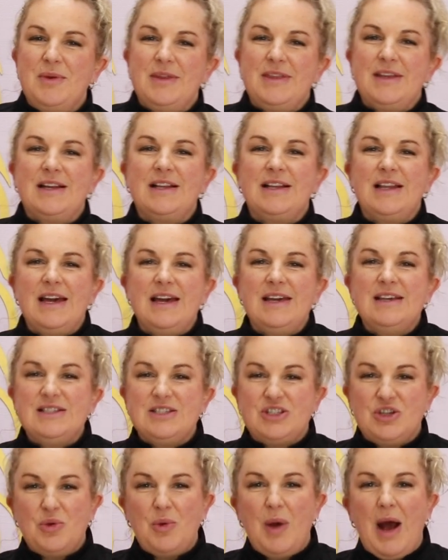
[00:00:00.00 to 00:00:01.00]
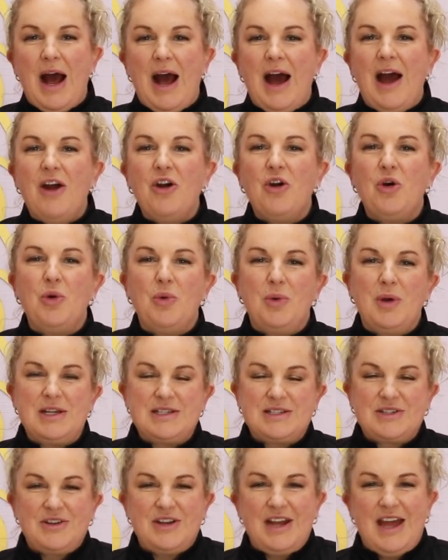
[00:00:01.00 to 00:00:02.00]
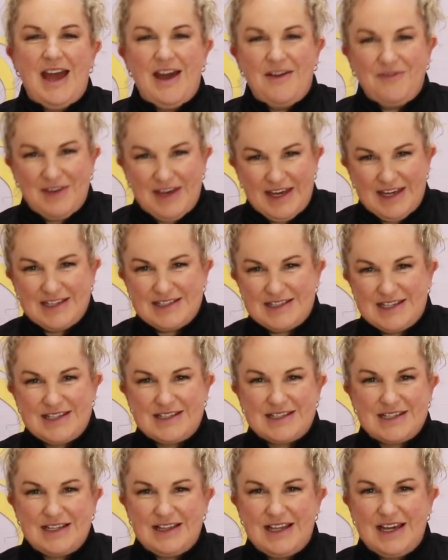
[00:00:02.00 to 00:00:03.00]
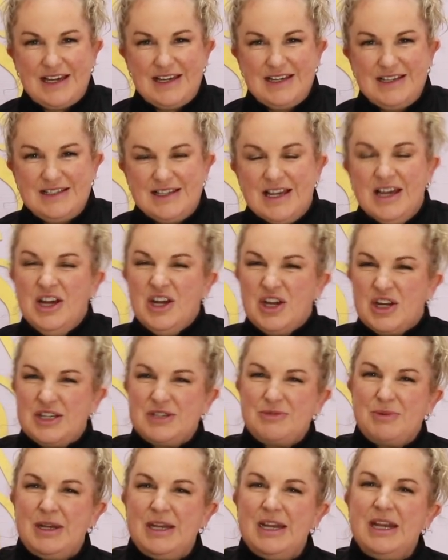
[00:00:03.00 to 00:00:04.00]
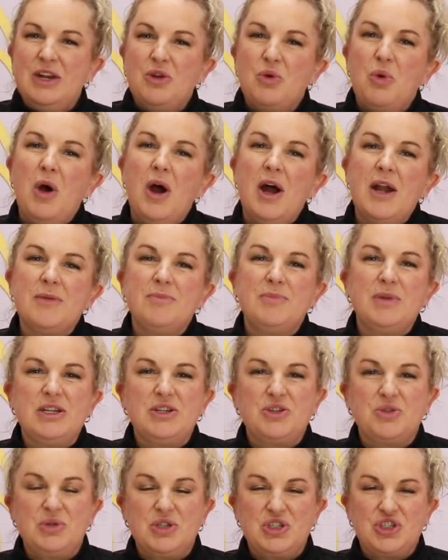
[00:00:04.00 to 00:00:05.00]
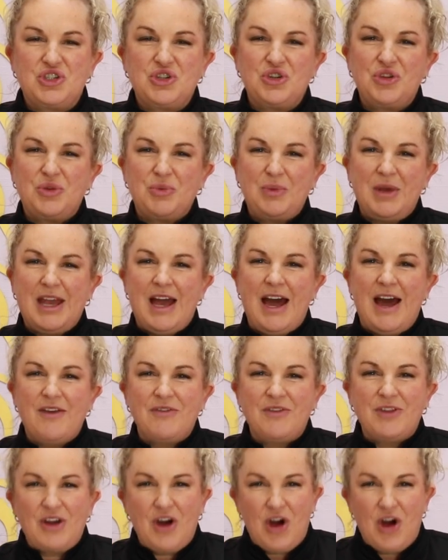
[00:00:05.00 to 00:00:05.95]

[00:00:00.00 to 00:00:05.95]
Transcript: with the glaze, you are always going to have excess glaze because we need quite a bit to ensure that we cover the